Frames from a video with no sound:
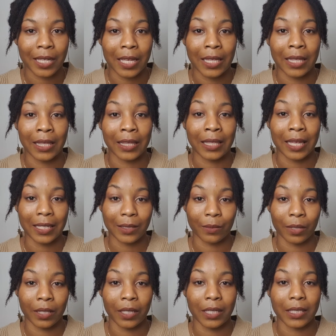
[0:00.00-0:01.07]
and that's
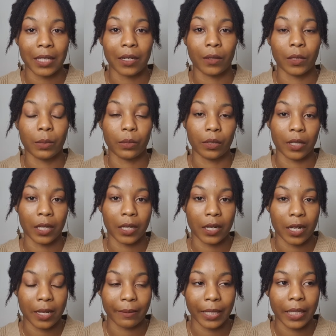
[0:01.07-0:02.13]
when they said I was borderline
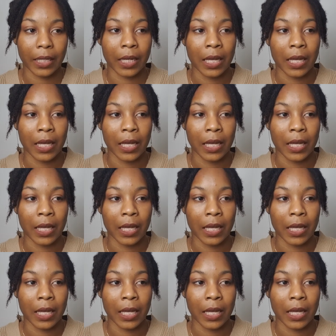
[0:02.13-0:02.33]
anemic.